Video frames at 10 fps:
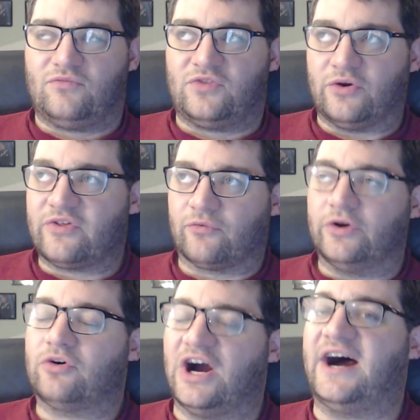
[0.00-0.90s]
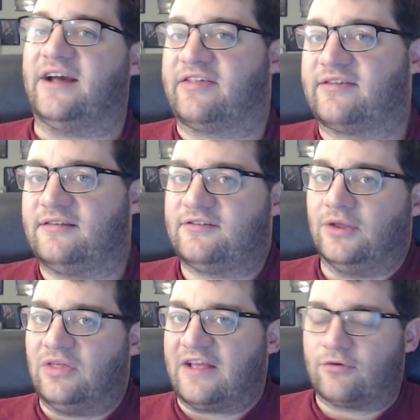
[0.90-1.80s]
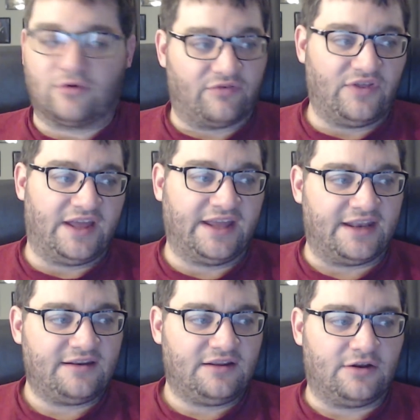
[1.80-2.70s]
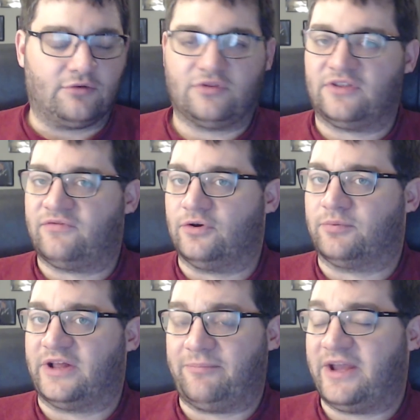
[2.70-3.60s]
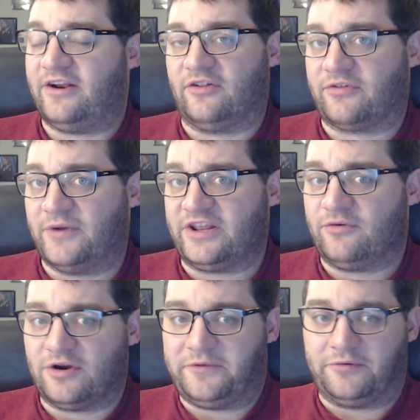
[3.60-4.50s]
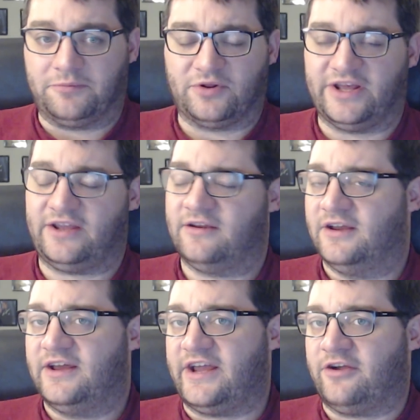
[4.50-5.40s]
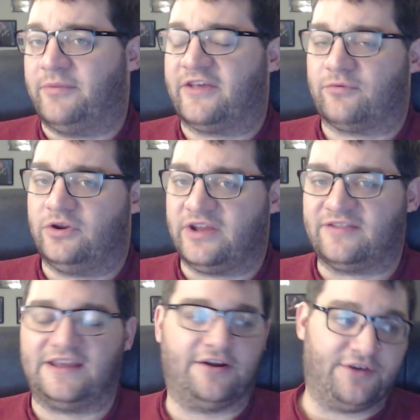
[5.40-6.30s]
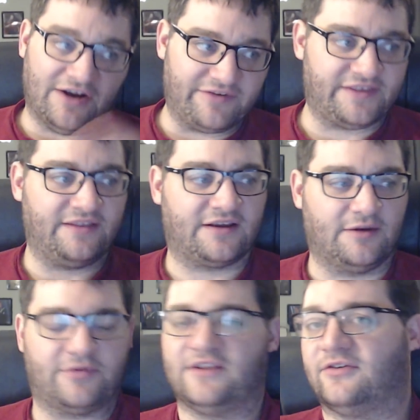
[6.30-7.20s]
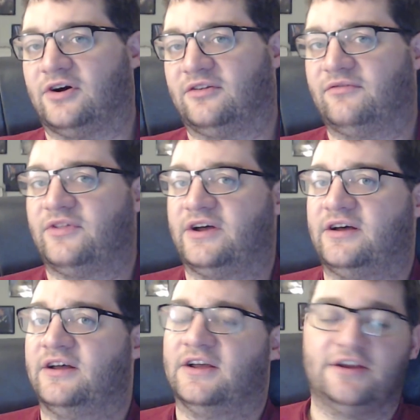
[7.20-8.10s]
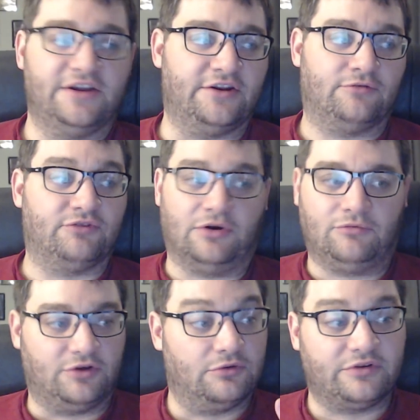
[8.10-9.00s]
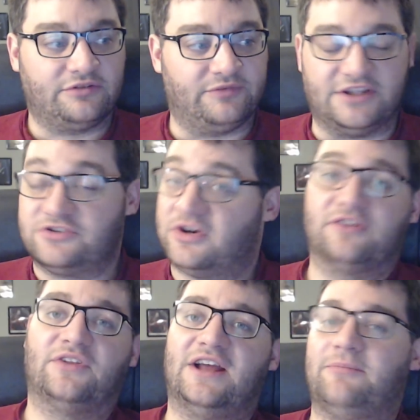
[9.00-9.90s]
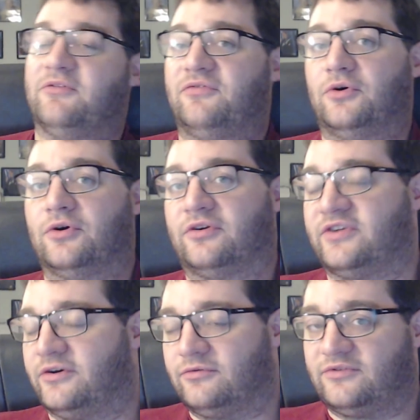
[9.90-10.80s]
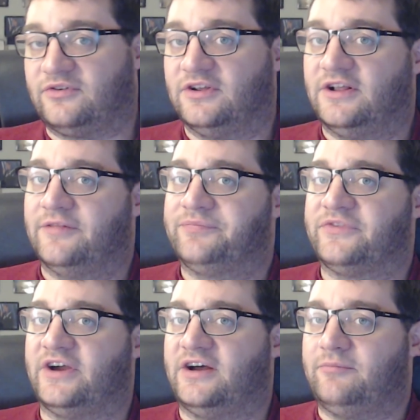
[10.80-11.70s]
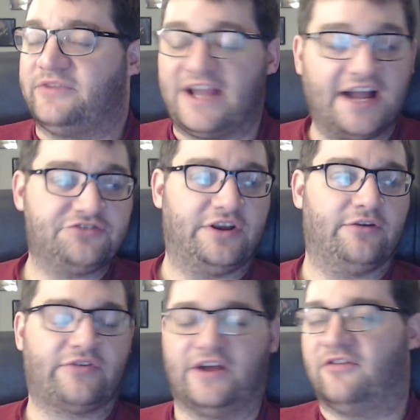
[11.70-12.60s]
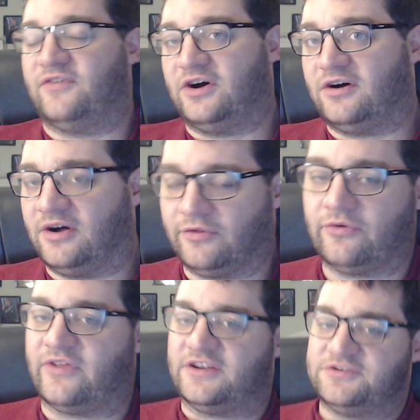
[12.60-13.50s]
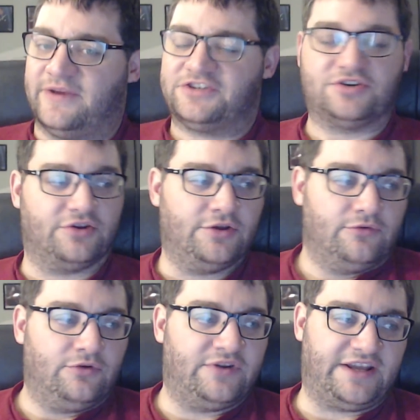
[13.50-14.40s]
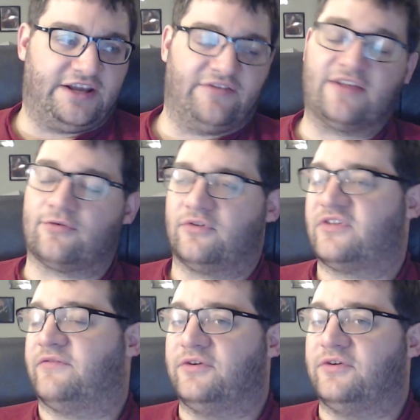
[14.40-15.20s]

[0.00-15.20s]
there is a real cost to that sort of thing. And, if you're paying all this money, you want to be able to play at your best when you get there. And obviously that comes into all of the, don't go get drunk the night before, don't dehydrate yourself, all those things. Make sure you take care of that sort of stuff